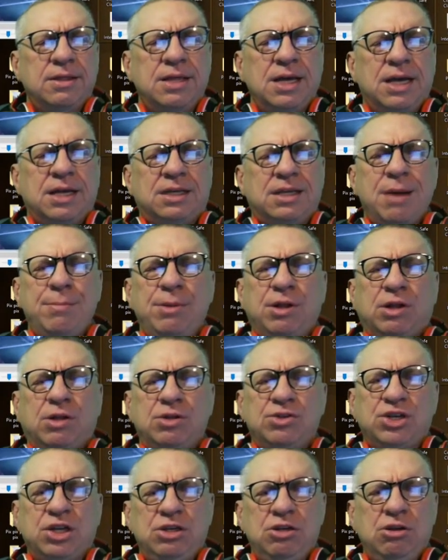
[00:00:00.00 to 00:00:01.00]
That
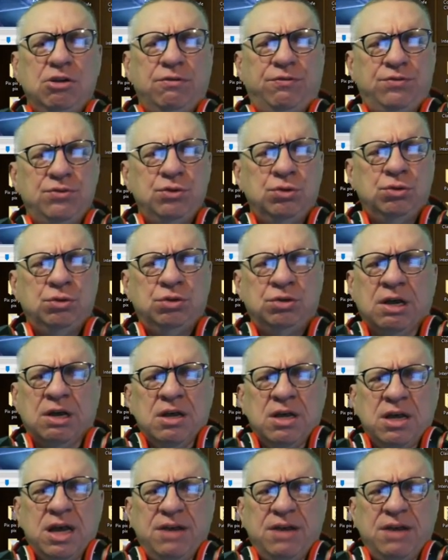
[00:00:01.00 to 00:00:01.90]
chemicals in your food,